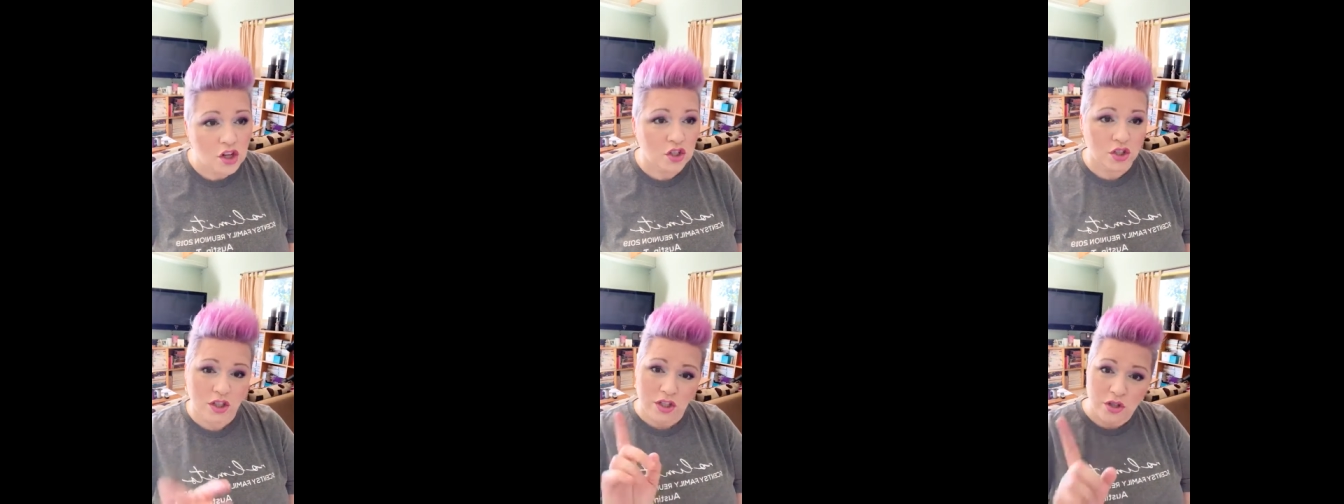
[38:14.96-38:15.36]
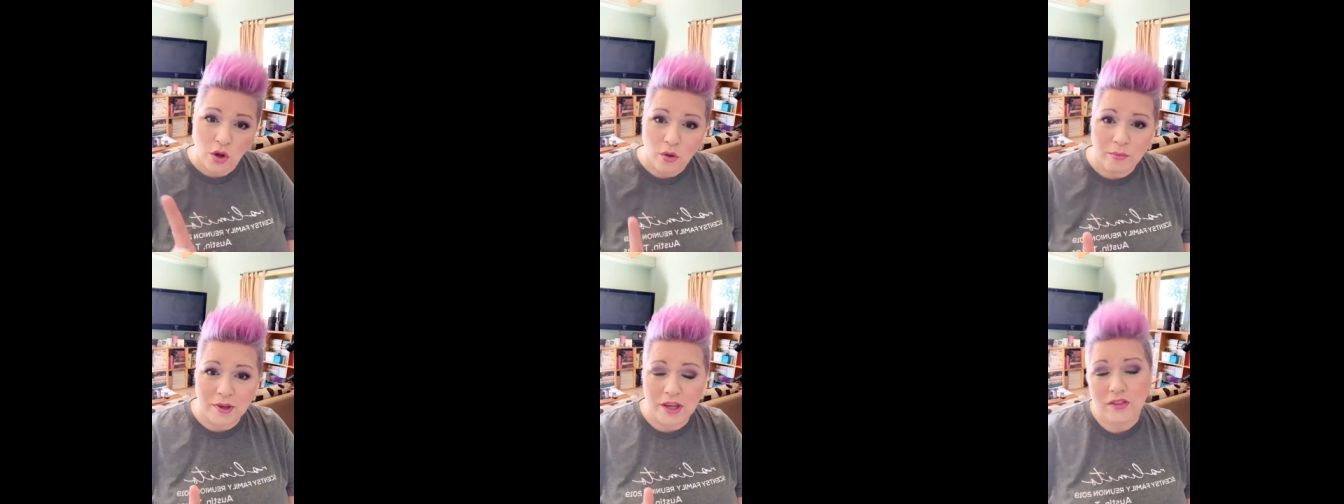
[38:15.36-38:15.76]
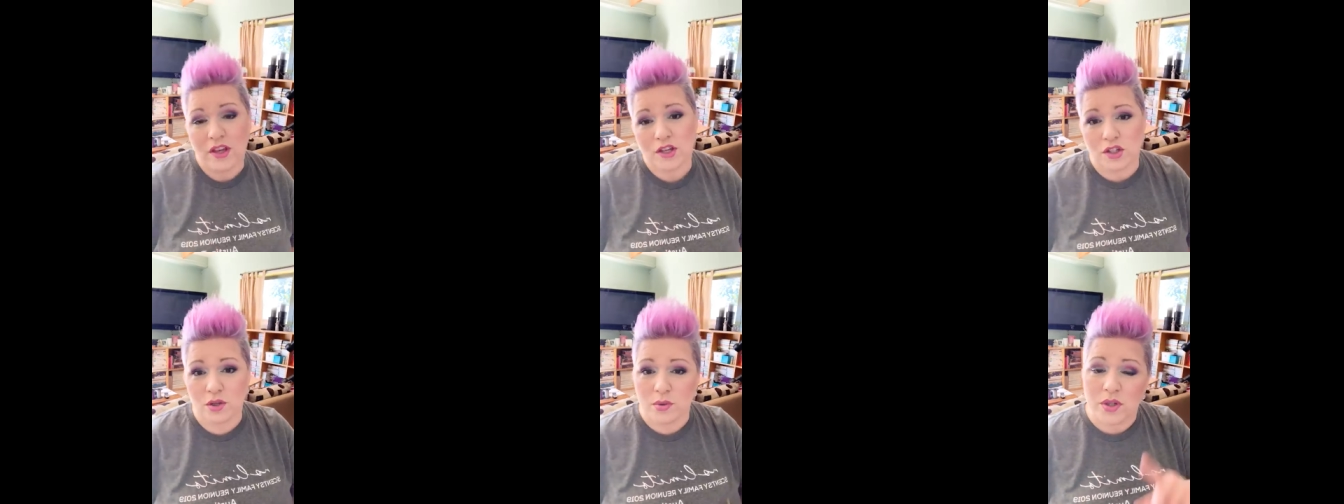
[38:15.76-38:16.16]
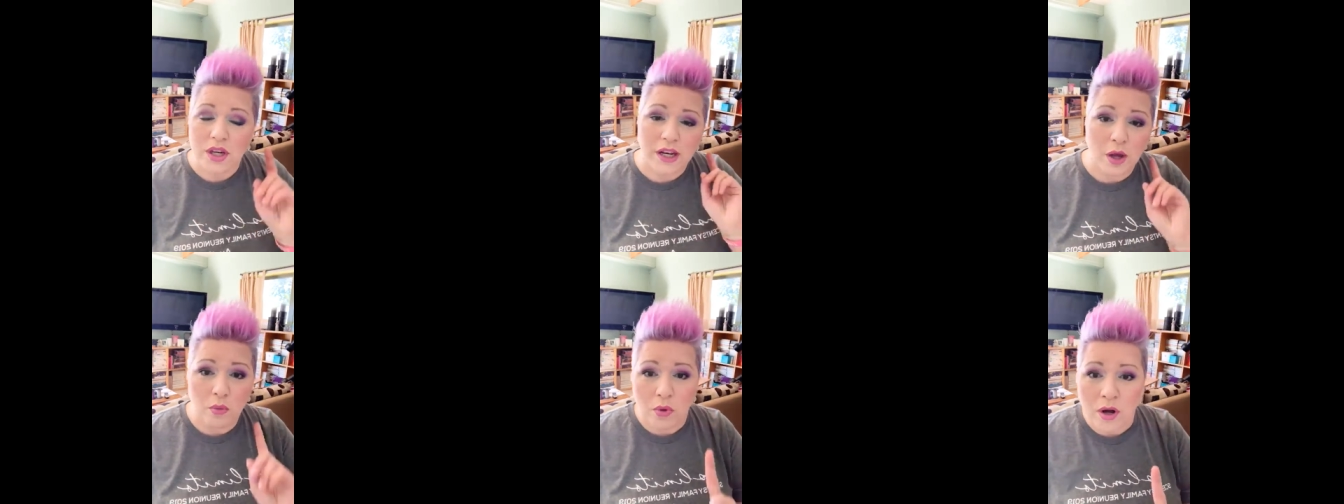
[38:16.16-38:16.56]
She told me that she was going
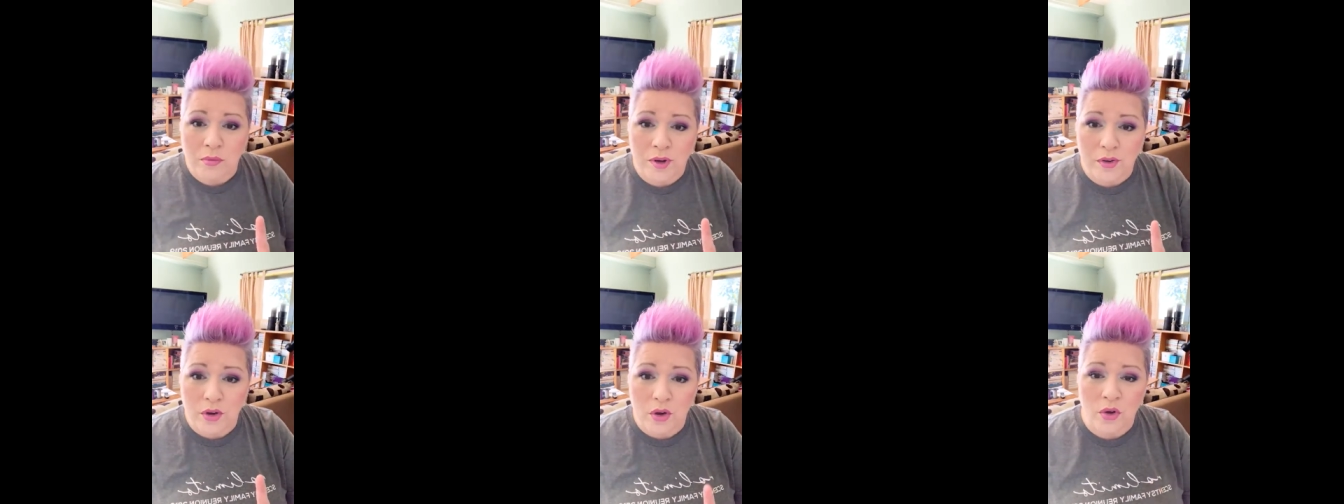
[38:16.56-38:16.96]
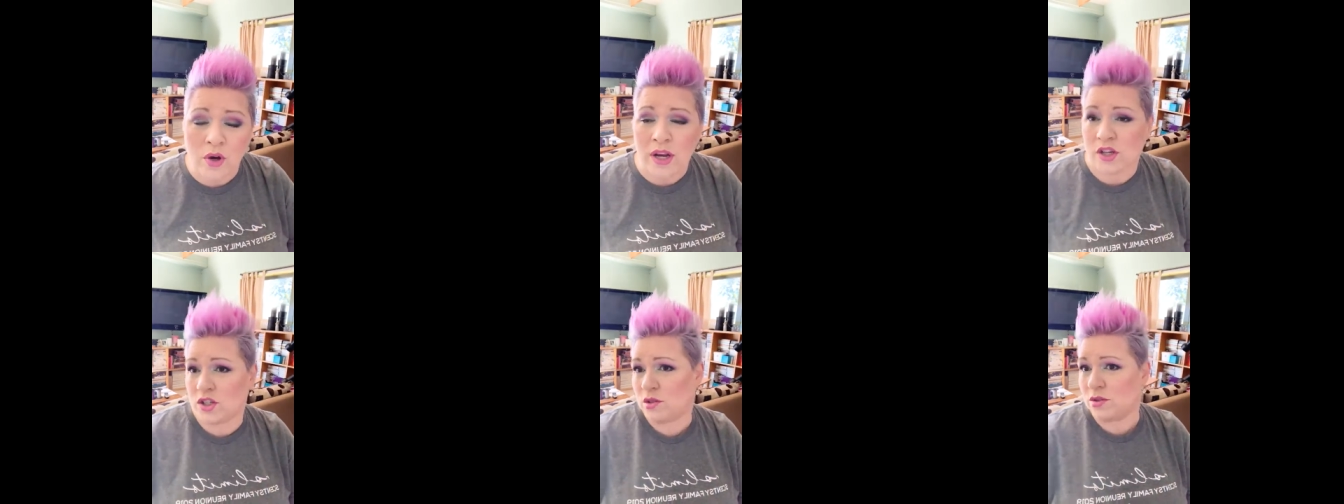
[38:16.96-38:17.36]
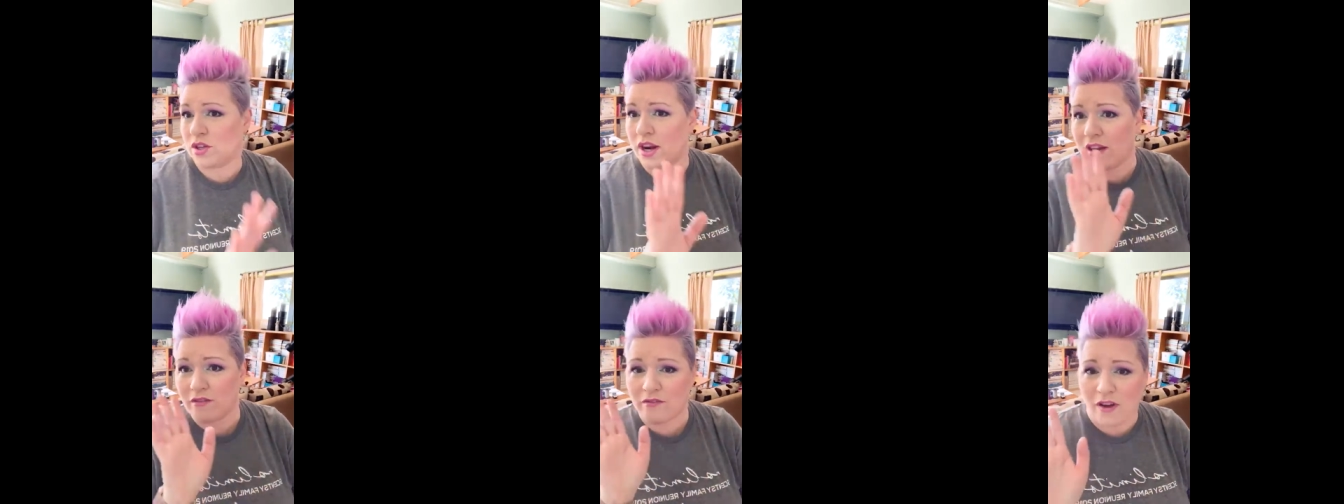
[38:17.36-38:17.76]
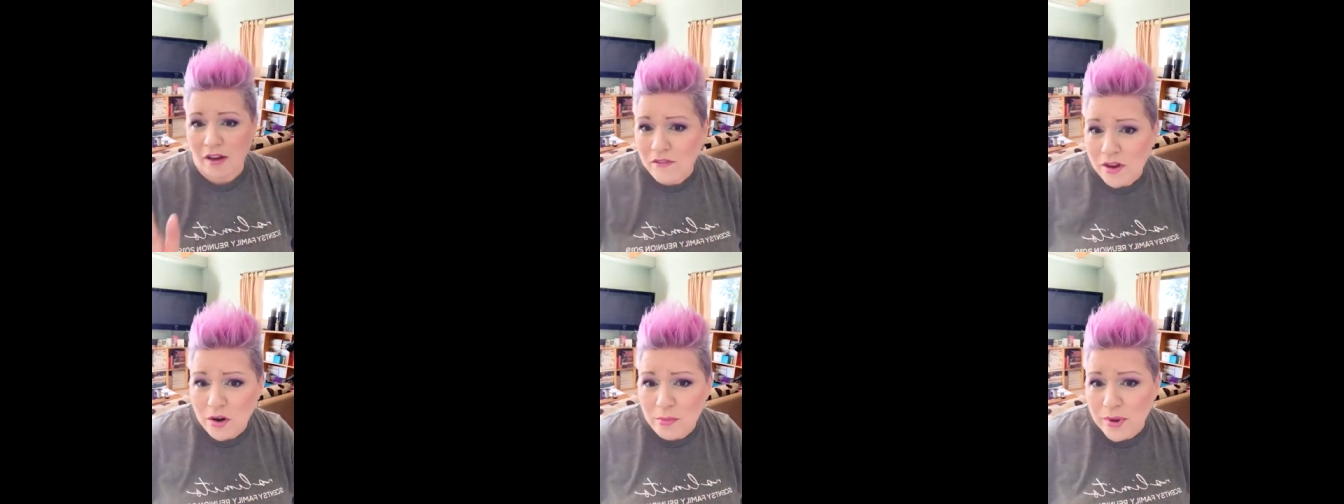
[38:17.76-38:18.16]
to get one recruit and she was going to have
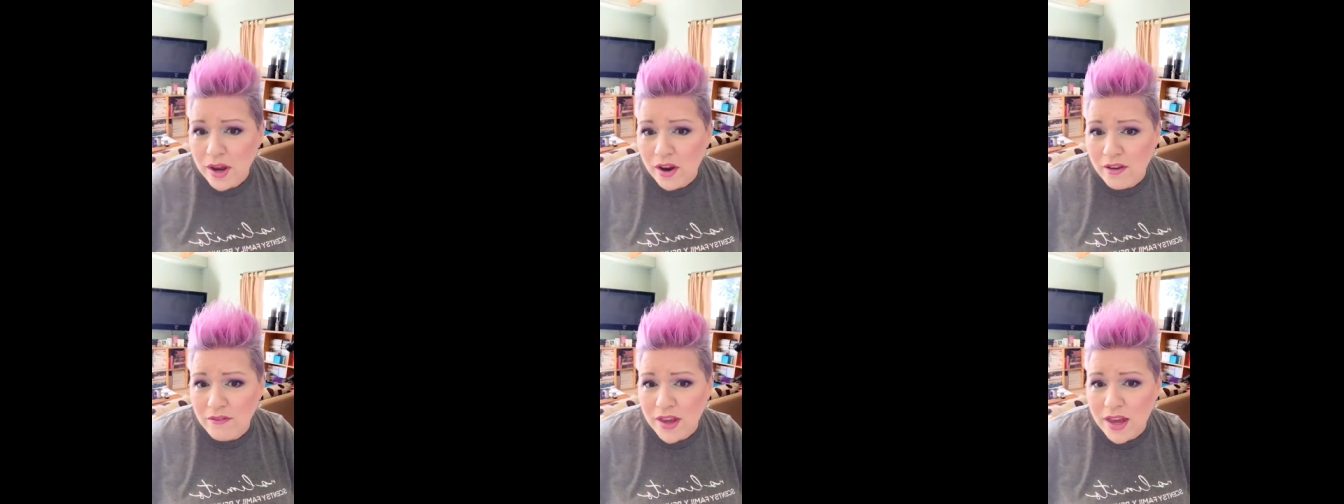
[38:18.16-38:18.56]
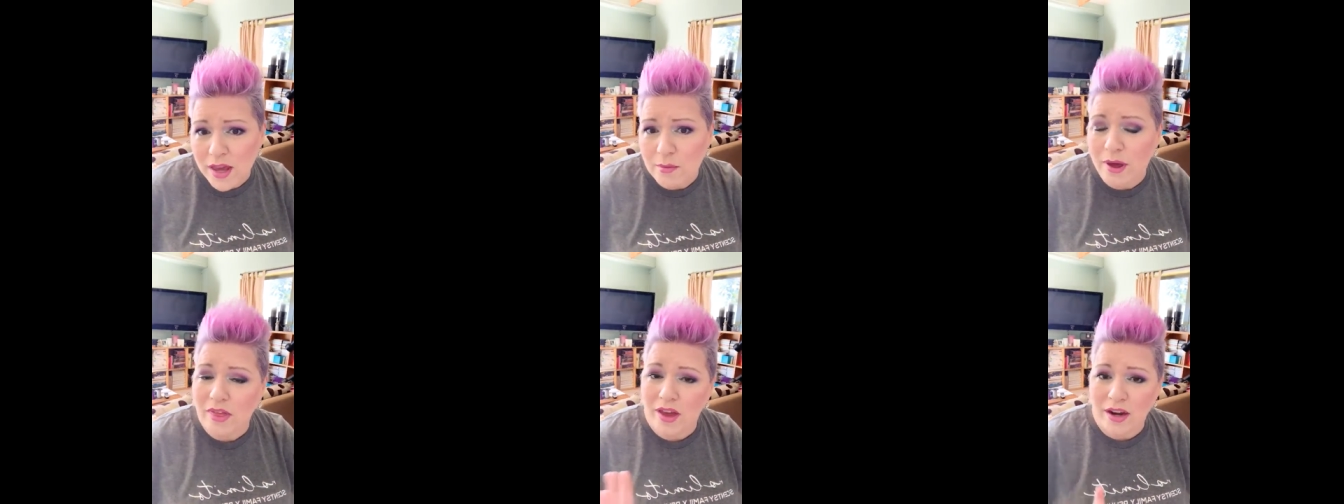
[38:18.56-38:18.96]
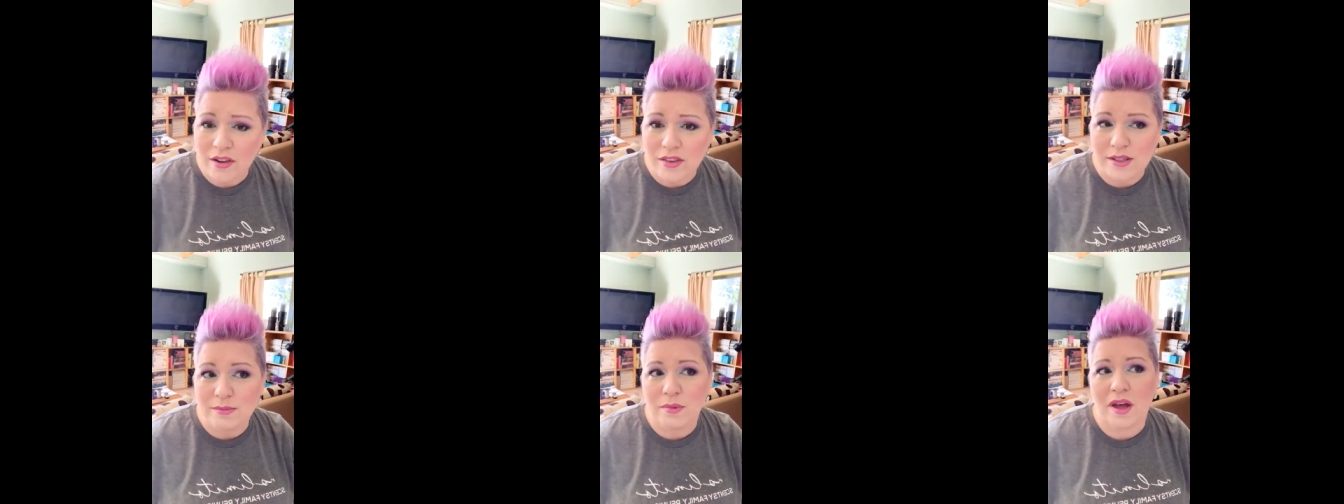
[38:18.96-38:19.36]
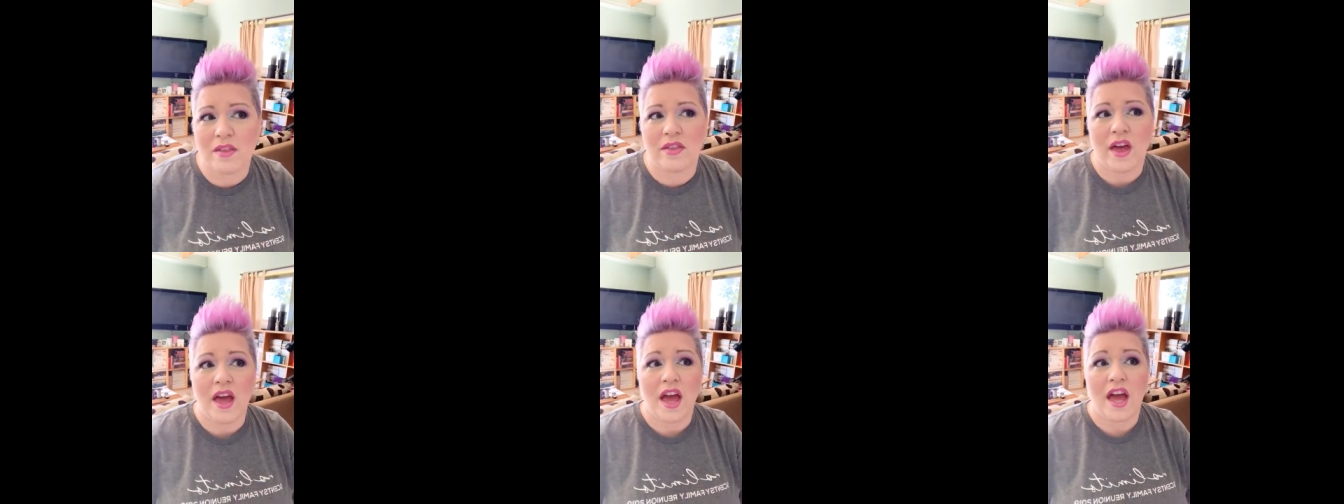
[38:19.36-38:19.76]
500 PRV by the end of this
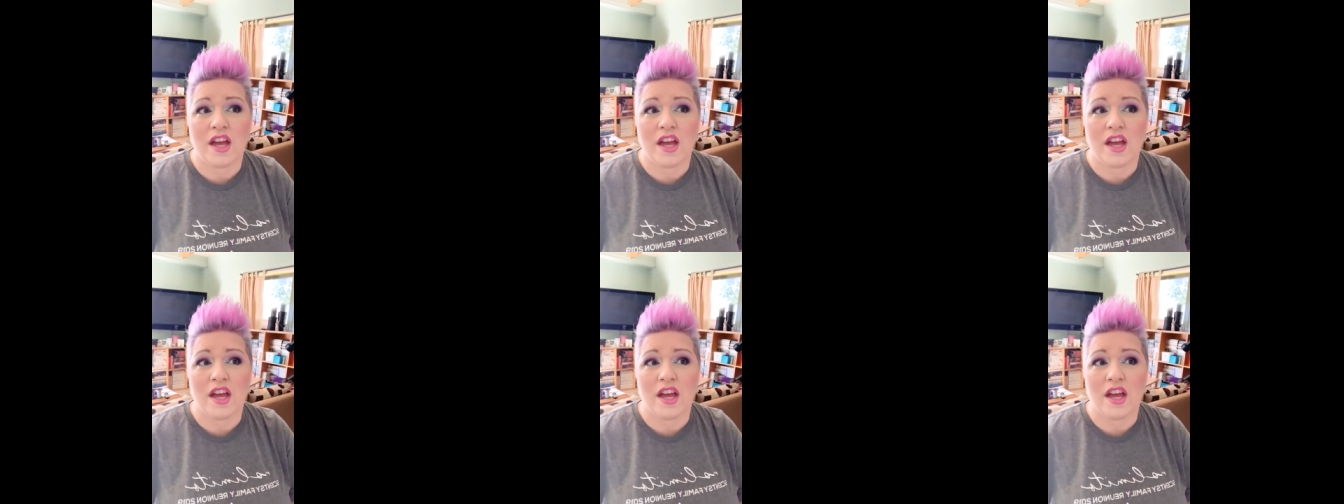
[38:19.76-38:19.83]
month,